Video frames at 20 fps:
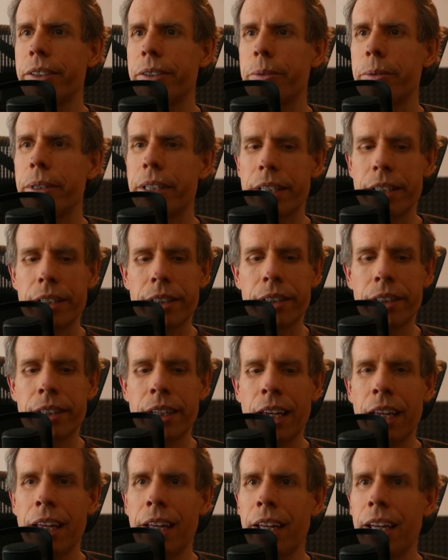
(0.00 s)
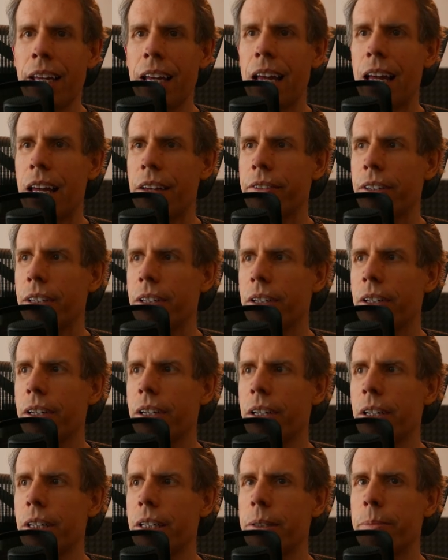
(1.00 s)
So we can have a
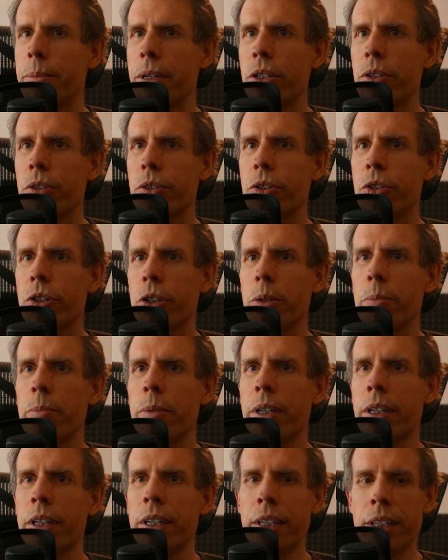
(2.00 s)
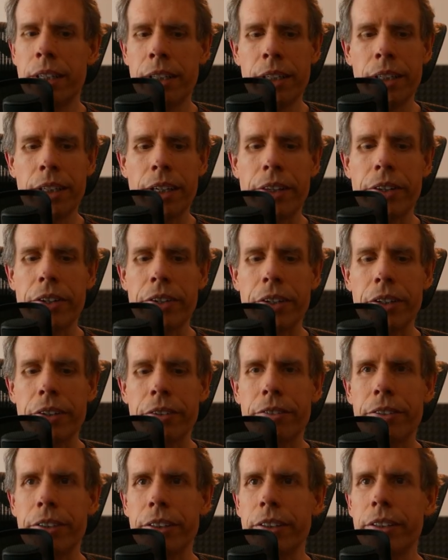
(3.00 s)
spatial chirp in the
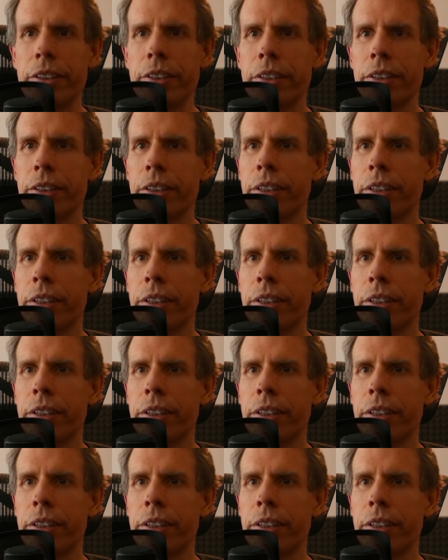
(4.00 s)
near field.